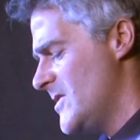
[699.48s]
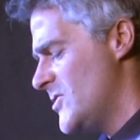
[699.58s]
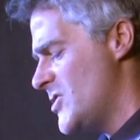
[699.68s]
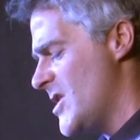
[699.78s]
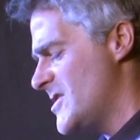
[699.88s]

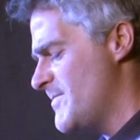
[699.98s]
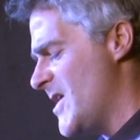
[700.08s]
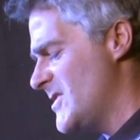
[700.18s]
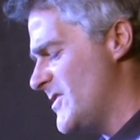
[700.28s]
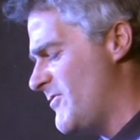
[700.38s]

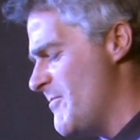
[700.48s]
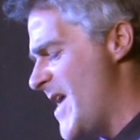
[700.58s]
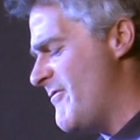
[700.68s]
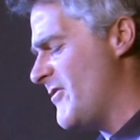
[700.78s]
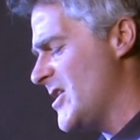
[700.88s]
Transplanted from
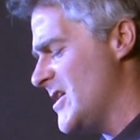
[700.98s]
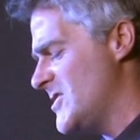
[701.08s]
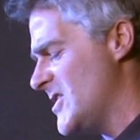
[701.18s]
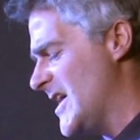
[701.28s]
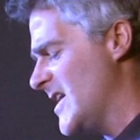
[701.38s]
Africa
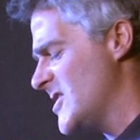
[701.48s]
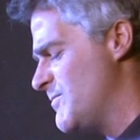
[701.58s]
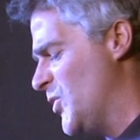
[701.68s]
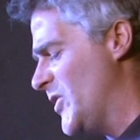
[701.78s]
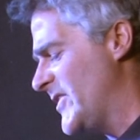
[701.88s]
to English
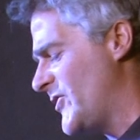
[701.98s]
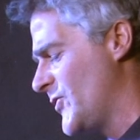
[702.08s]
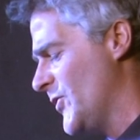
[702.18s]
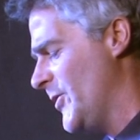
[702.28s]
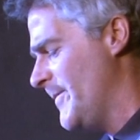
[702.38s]
boarding
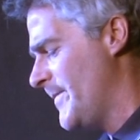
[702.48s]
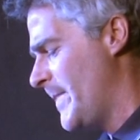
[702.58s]
school,